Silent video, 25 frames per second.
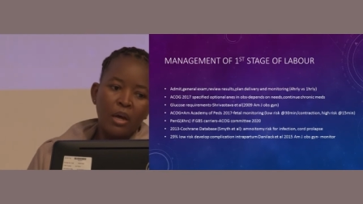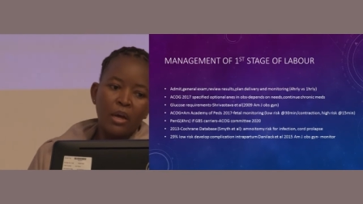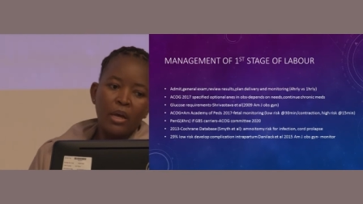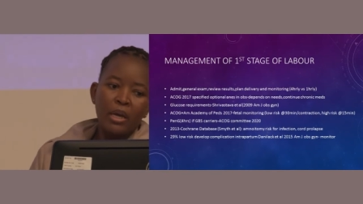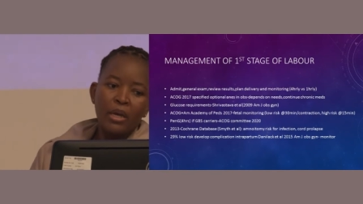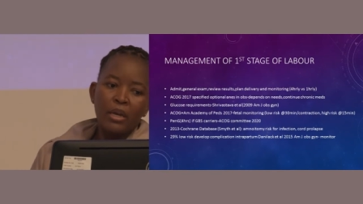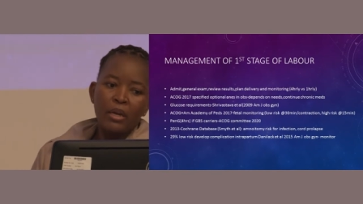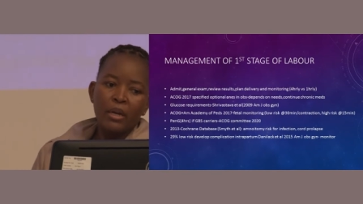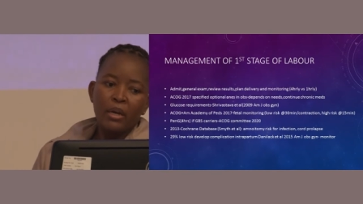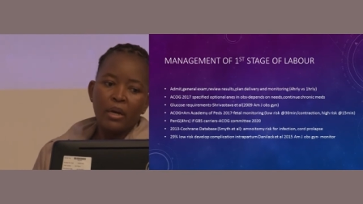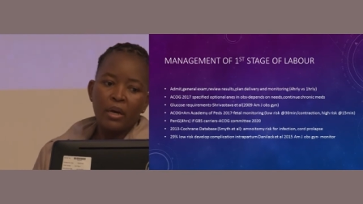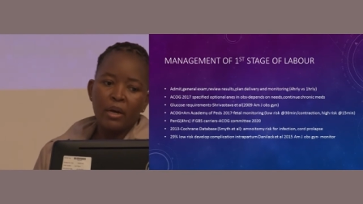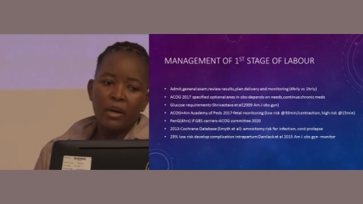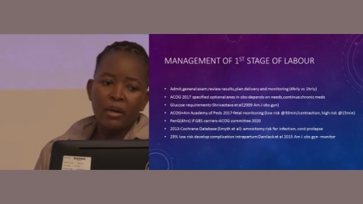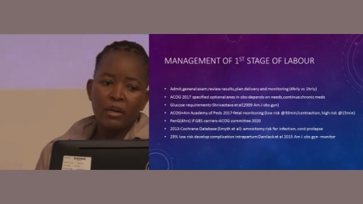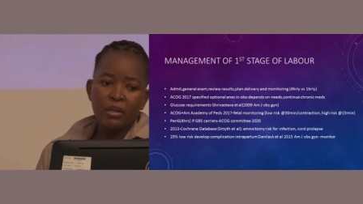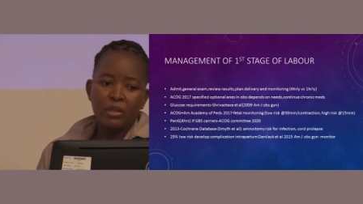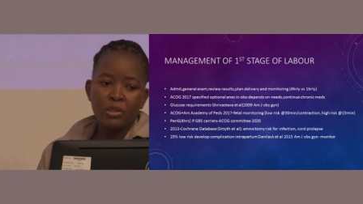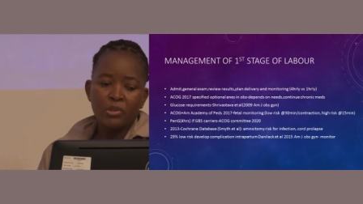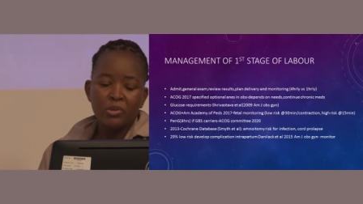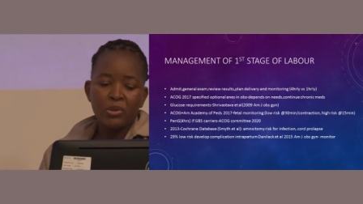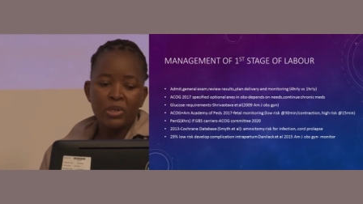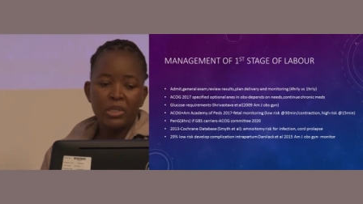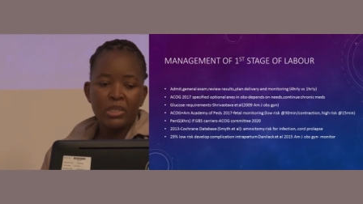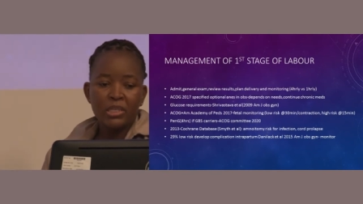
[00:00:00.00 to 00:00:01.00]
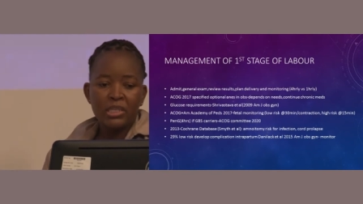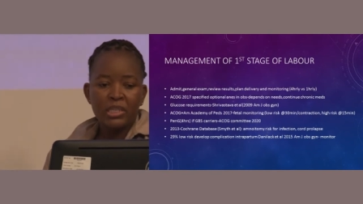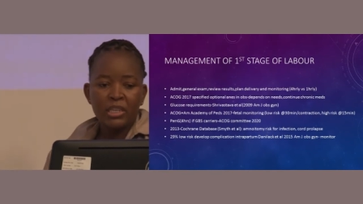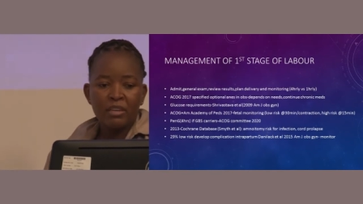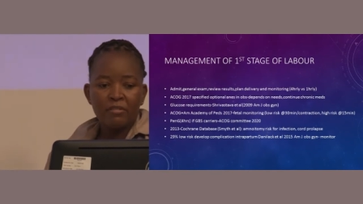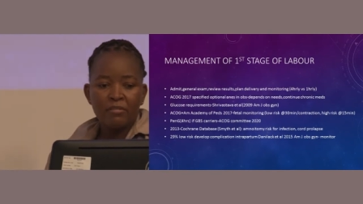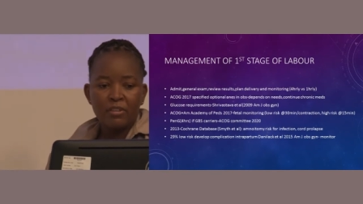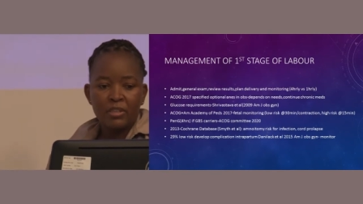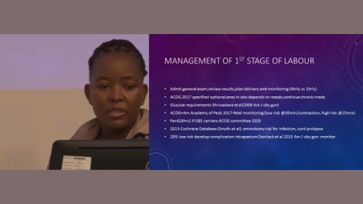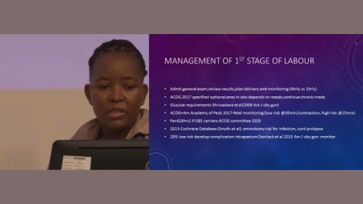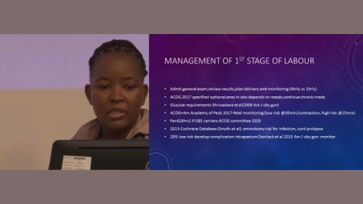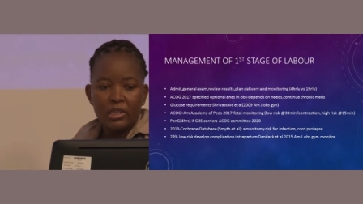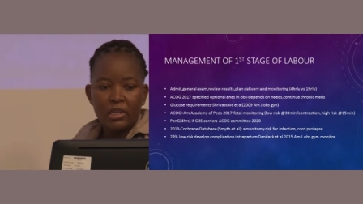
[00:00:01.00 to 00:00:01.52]
In uh,
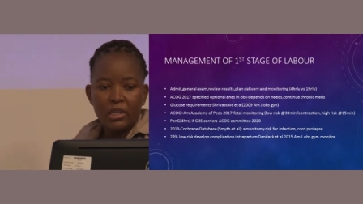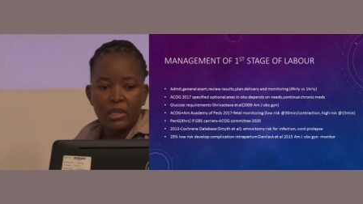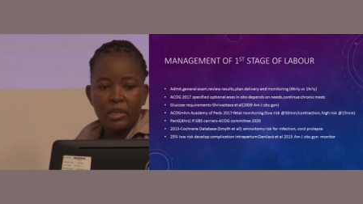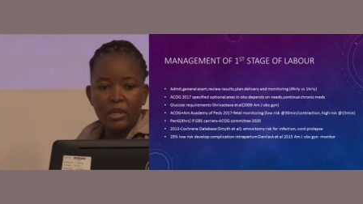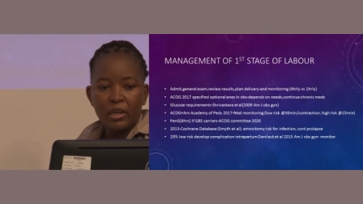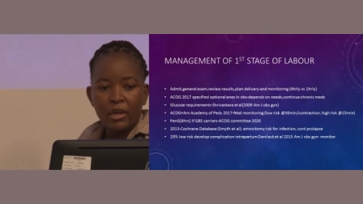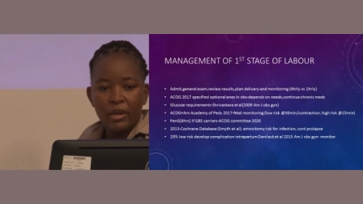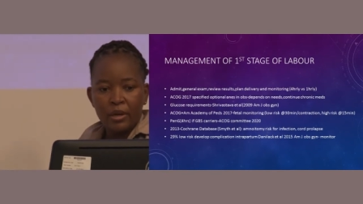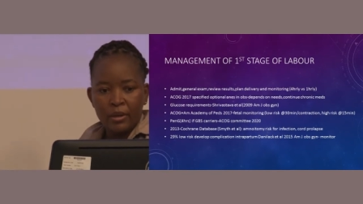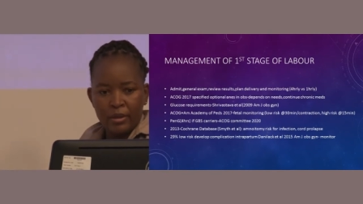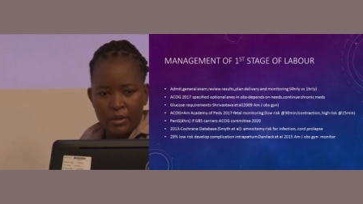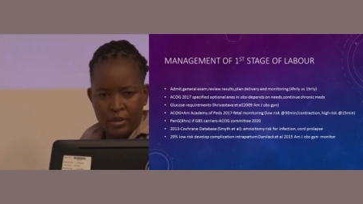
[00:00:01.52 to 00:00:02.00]
2017,